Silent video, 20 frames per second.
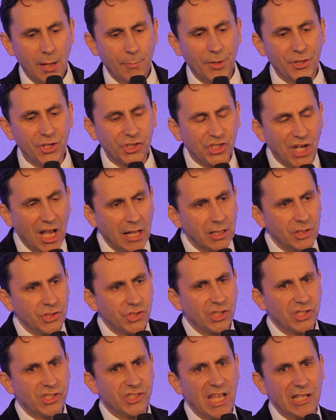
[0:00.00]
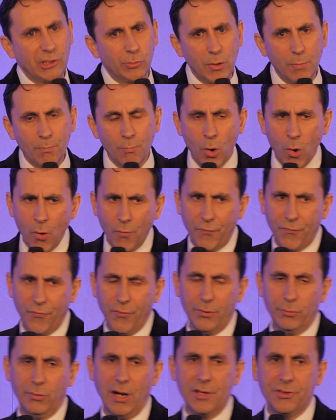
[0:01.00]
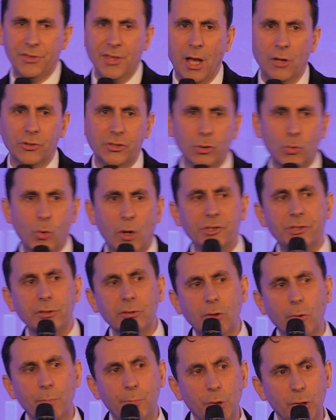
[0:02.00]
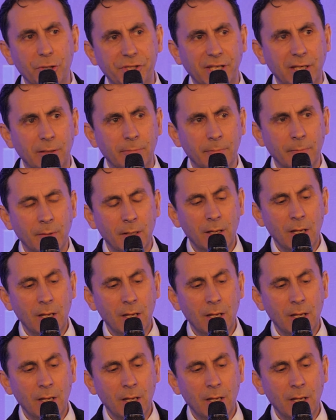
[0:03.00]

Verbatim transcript: But the challenge is that we move right now to quantum computing